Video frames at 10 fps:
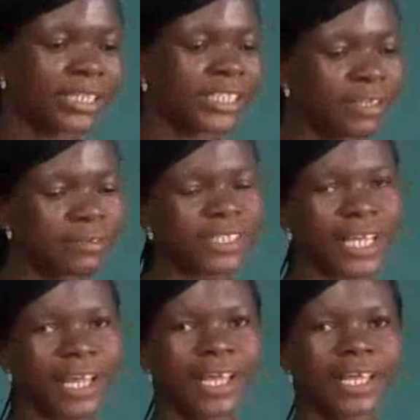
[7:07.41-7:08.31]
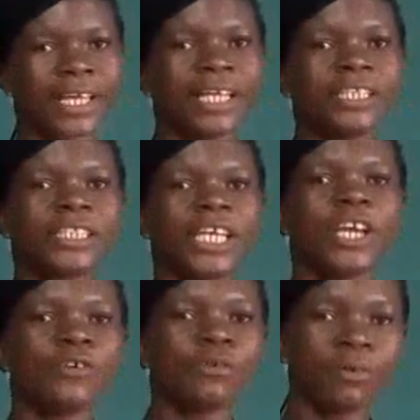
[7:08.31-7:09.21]
Tuesday,
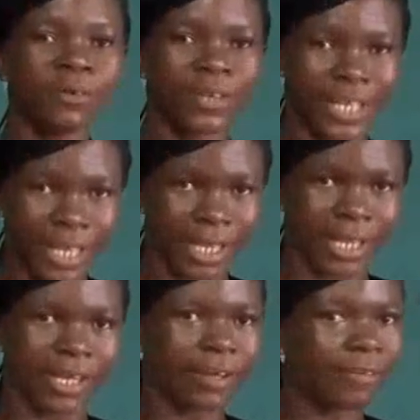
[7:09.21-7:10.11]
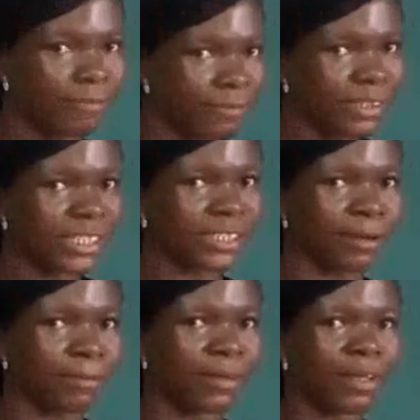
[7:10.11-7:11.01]
TUE, full
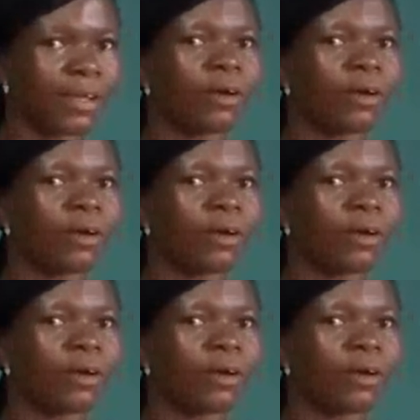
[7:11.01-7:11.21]
stop.